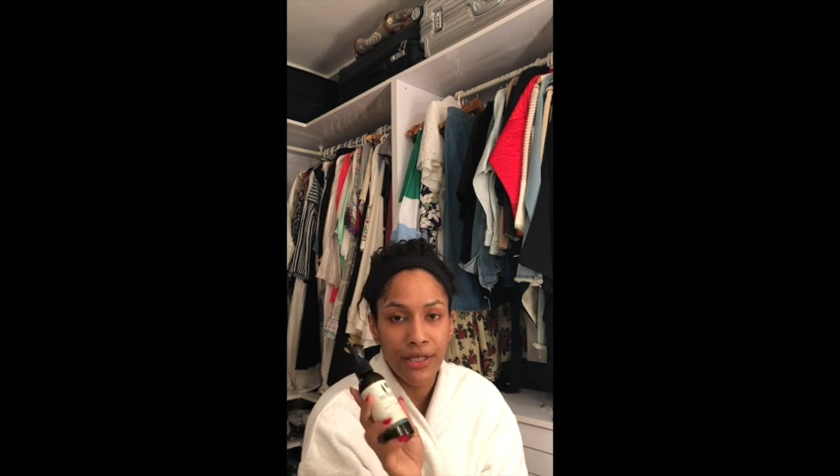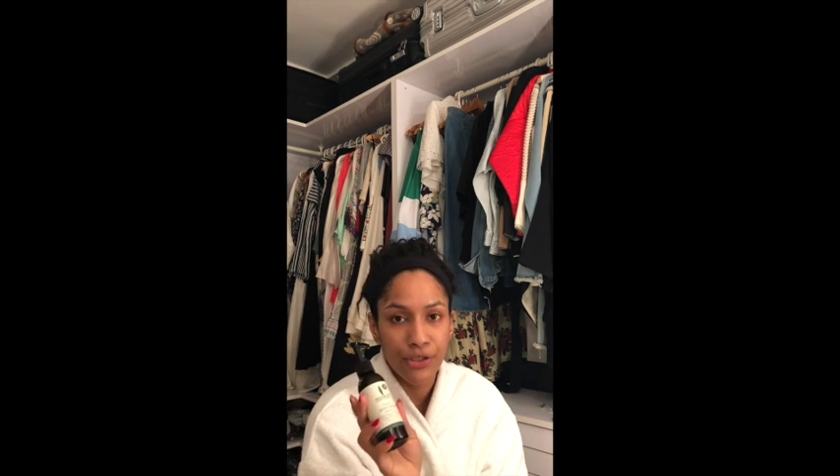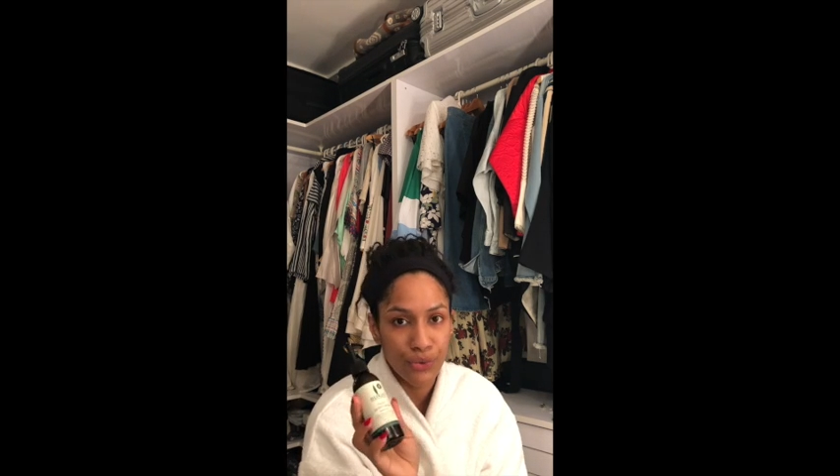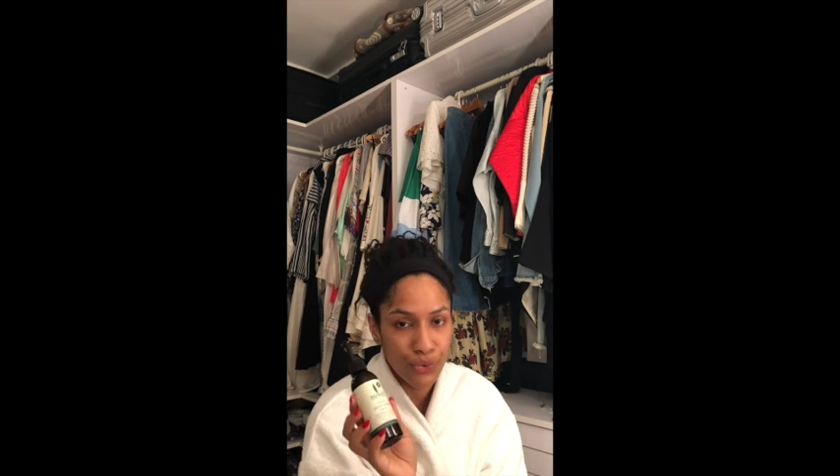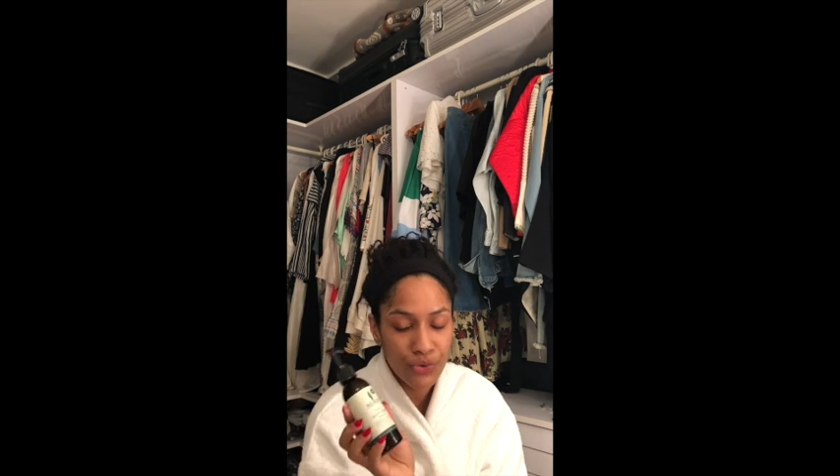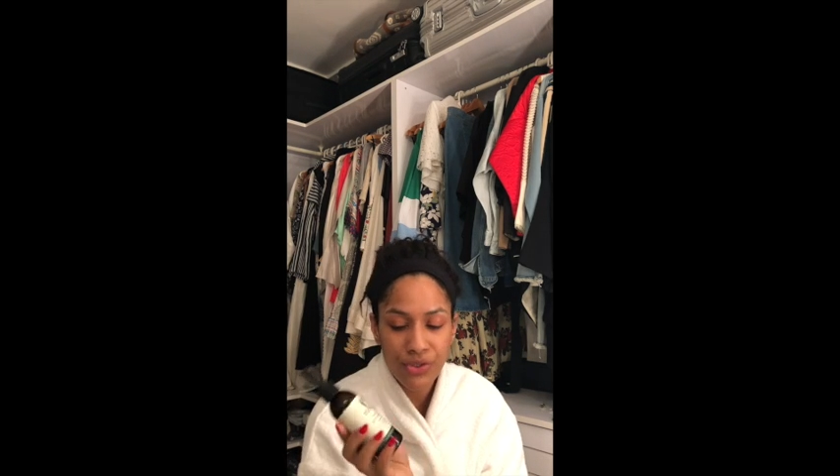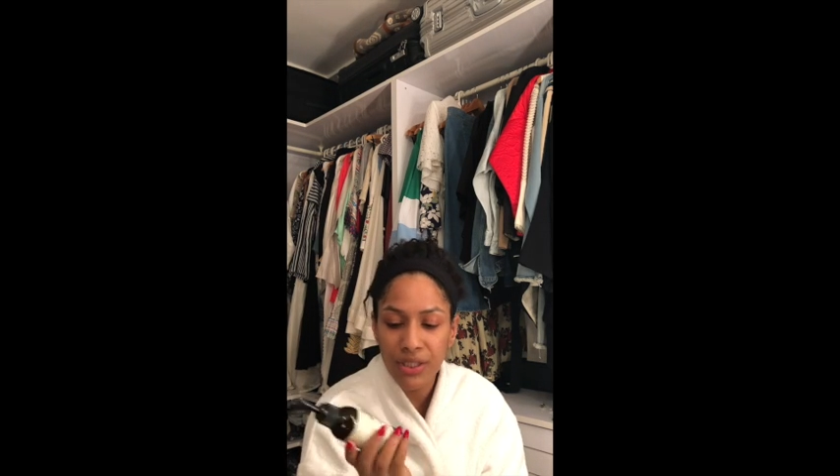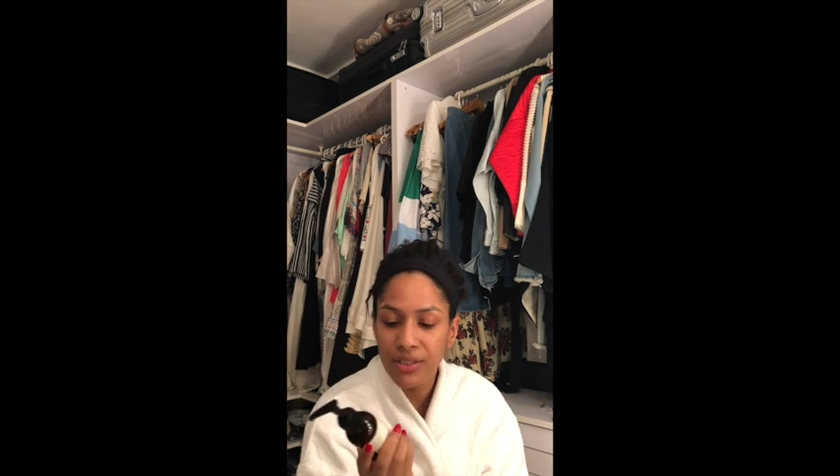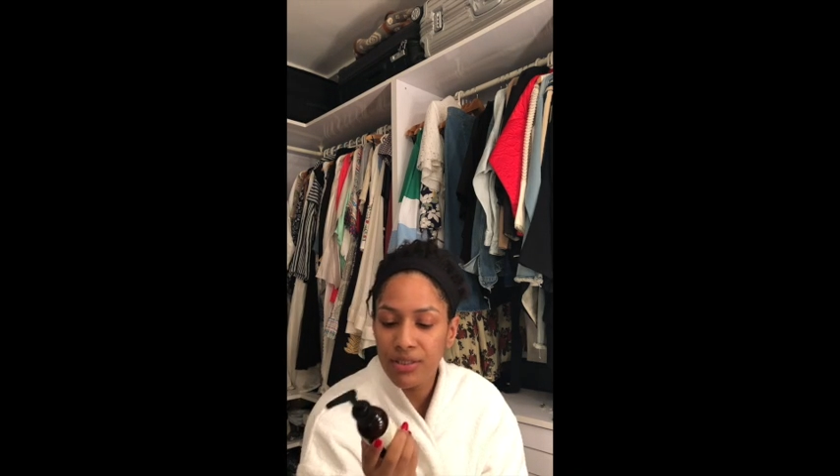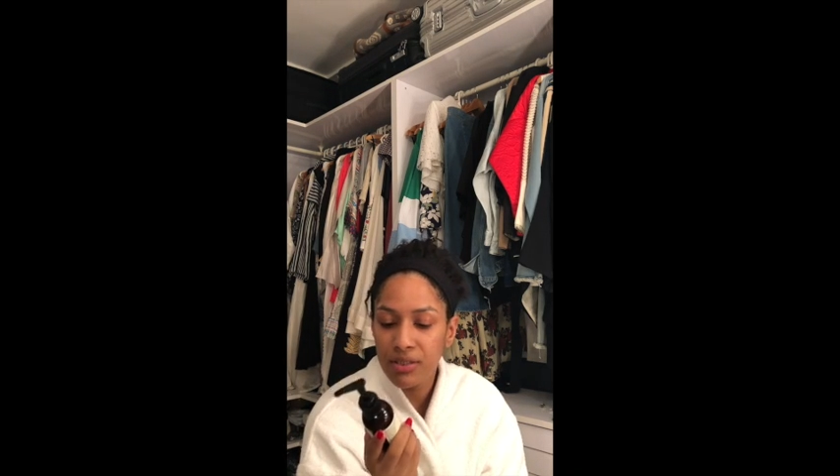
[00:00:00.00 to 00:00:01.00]
I use.
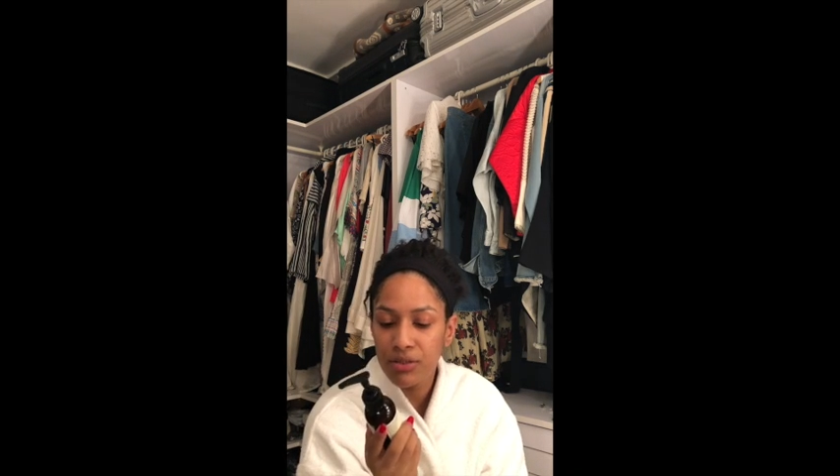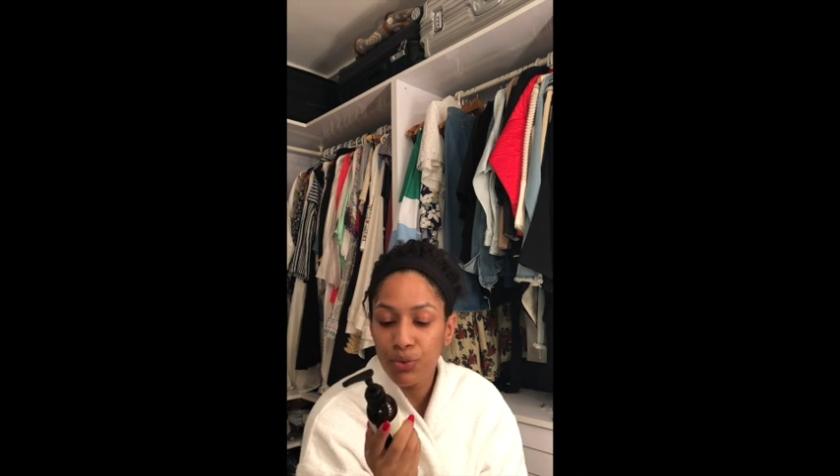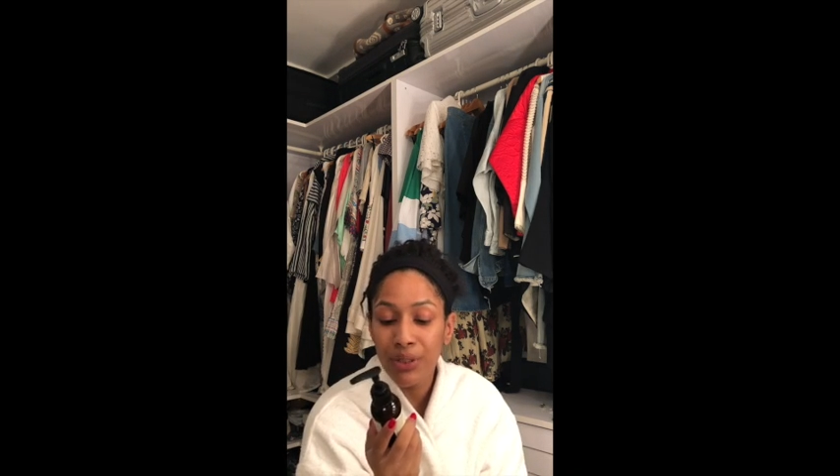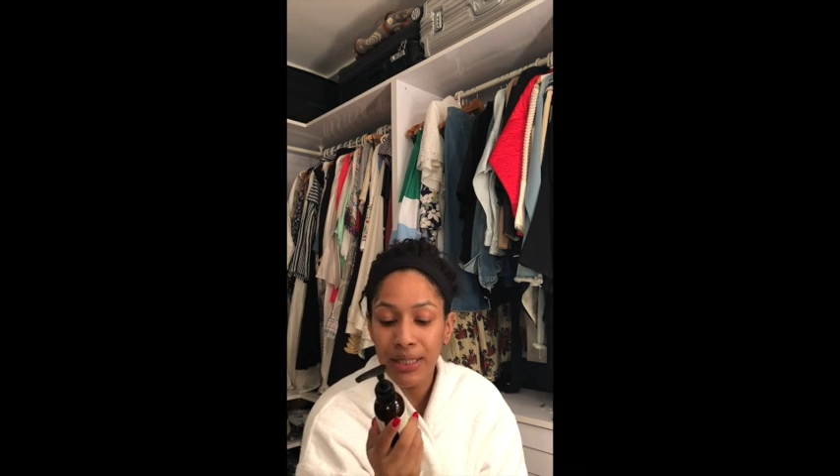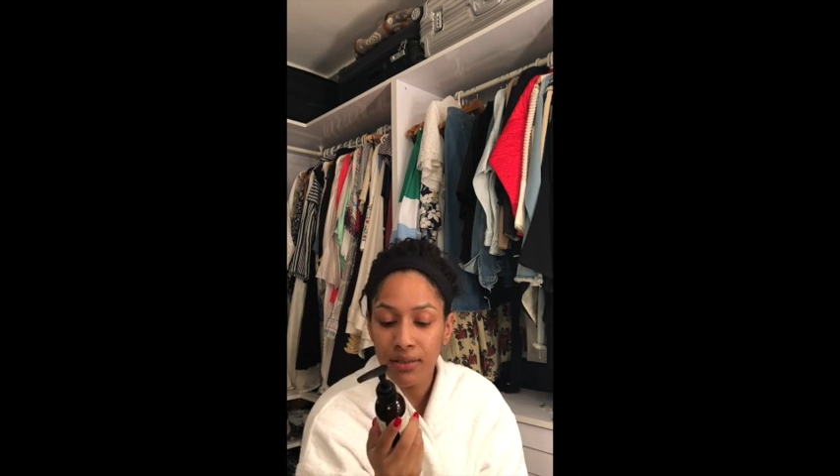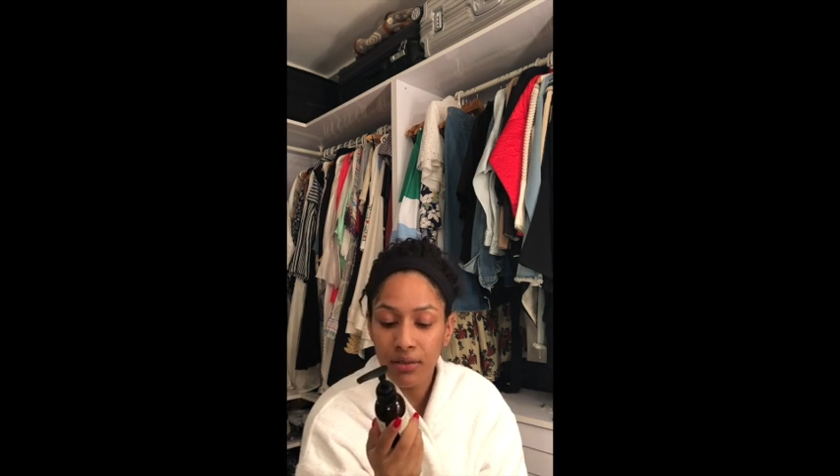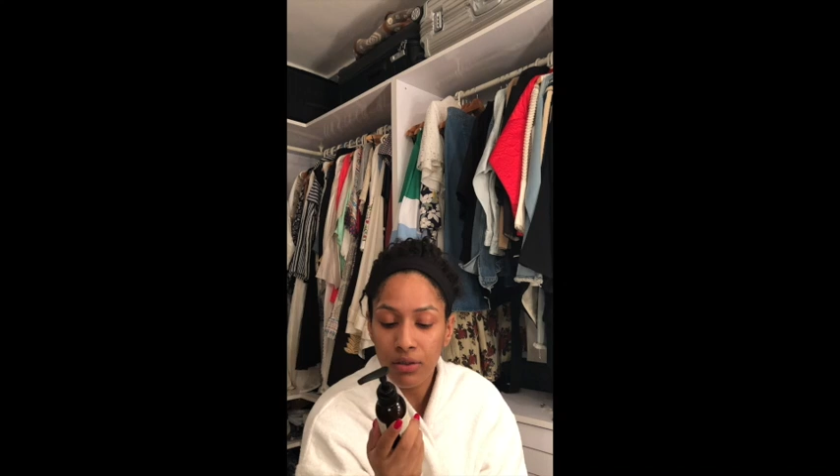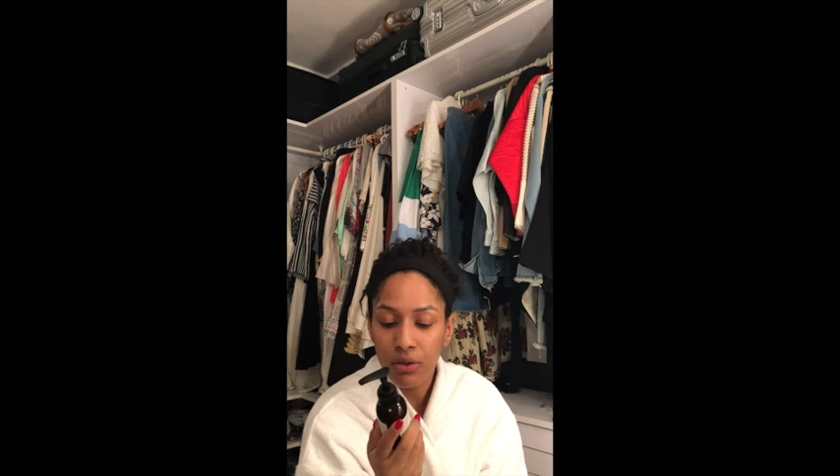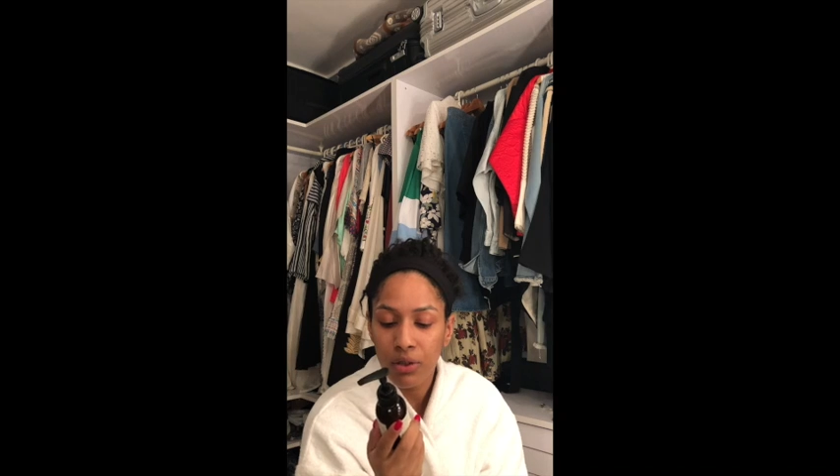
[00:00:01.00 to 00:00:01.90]
It's Sukin.